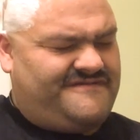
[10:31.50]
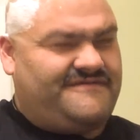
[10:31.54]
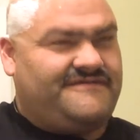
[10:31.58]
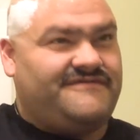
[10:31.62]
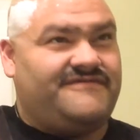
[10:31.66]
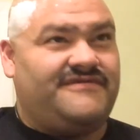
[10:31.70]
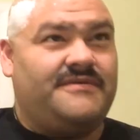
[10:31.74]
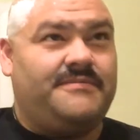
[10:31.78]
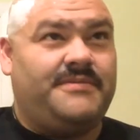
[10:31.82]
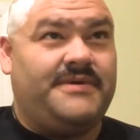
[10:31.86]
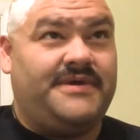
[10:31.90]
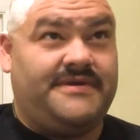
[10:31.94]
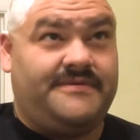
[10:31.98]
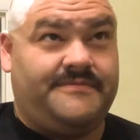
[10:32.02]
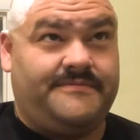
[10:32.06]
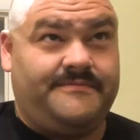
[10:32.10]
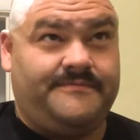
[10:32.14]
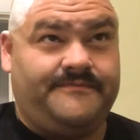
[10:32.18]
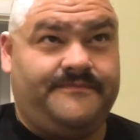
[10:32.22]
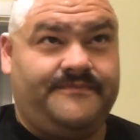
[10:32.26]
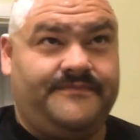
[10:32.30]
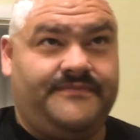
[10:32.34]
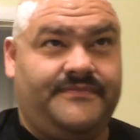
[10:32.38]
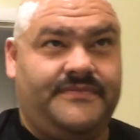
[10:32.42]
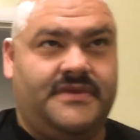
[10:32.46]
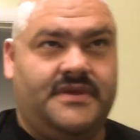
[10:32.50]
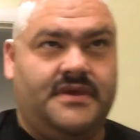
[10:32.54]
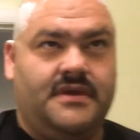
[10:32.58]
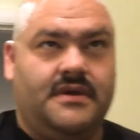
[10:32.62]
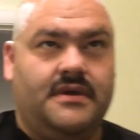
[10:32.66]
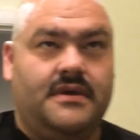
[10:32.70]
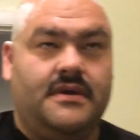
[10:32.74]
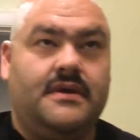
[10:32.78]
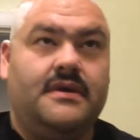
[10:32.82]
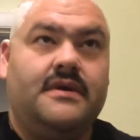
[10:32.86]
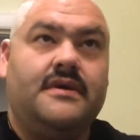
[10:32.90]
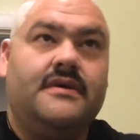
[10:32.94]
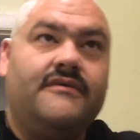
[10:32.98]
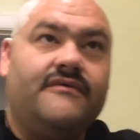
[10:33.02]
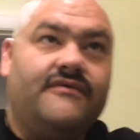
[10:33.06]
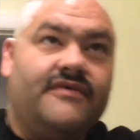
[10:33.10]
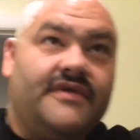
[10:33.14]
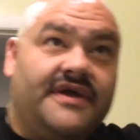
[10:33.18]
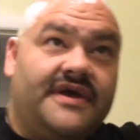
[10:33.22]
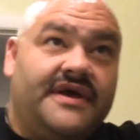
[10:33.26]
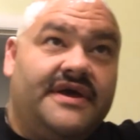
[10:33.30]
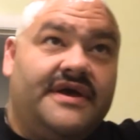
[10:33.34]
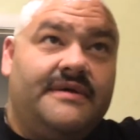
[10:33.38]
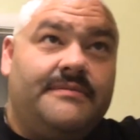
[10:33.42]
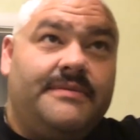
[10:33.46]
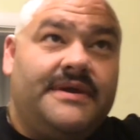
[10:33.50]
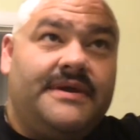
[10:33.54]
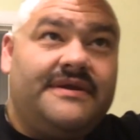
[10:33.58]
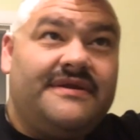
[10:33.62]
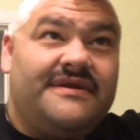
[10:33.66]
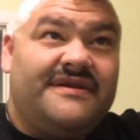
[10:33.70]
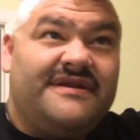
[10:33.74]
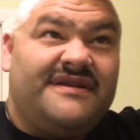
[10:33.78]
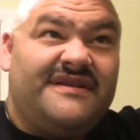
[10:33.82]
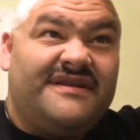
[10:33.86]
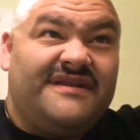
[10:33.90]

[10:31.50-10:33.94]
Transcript: Flip it. Flip it.